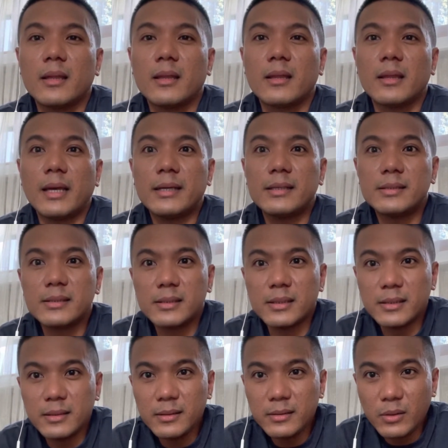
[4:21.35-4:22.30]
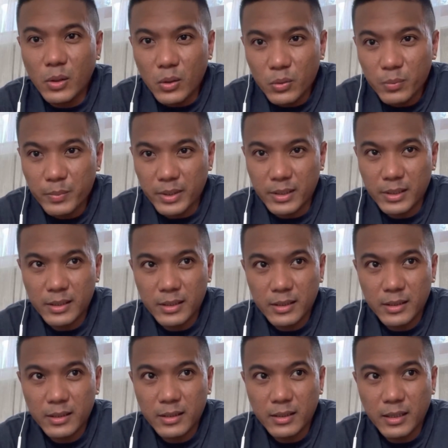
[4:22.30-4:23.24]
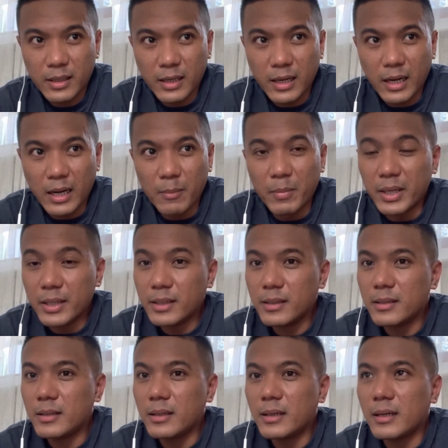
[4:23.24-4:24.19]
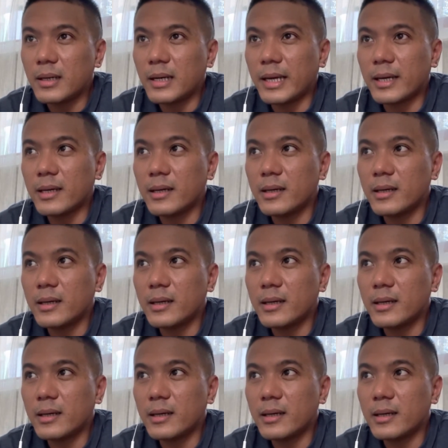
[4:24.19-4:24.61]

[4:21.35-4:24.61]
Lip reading: They still open it, but like